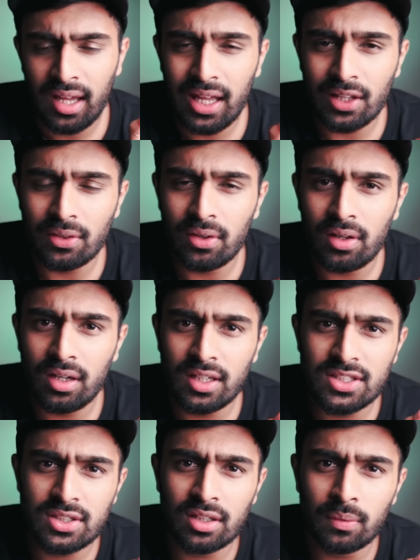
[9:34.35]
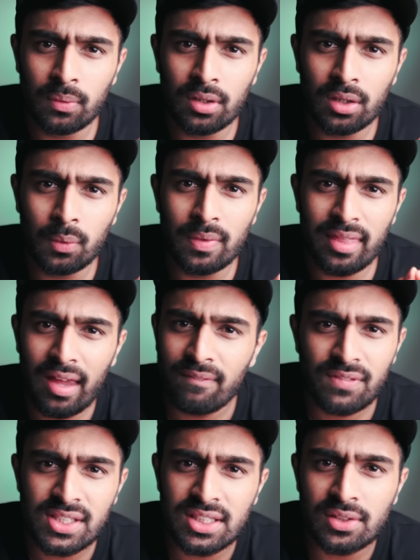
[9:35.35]
and learning is going to work with
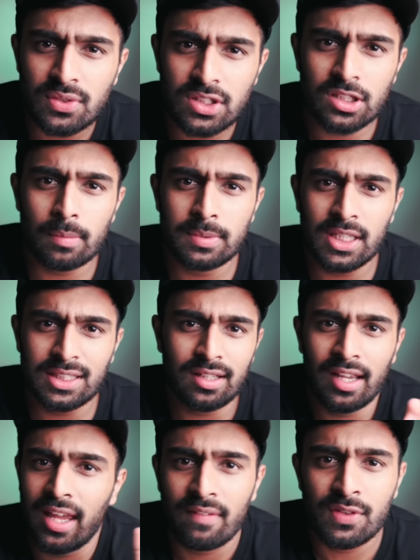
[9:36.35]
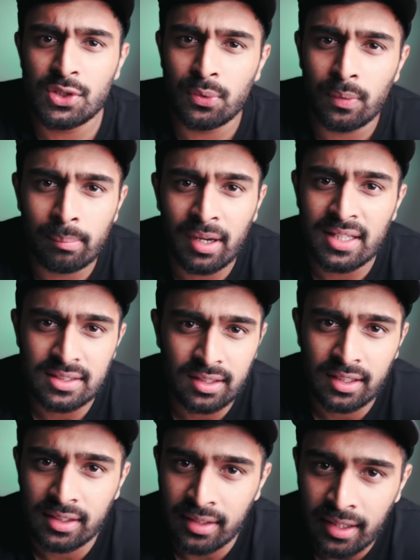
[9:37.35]
every single subject I ever do in my
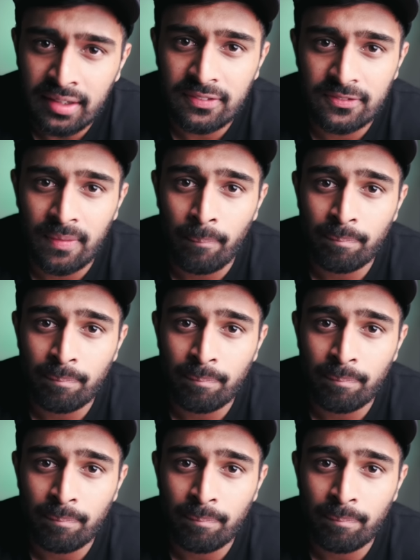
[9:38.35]
entire life?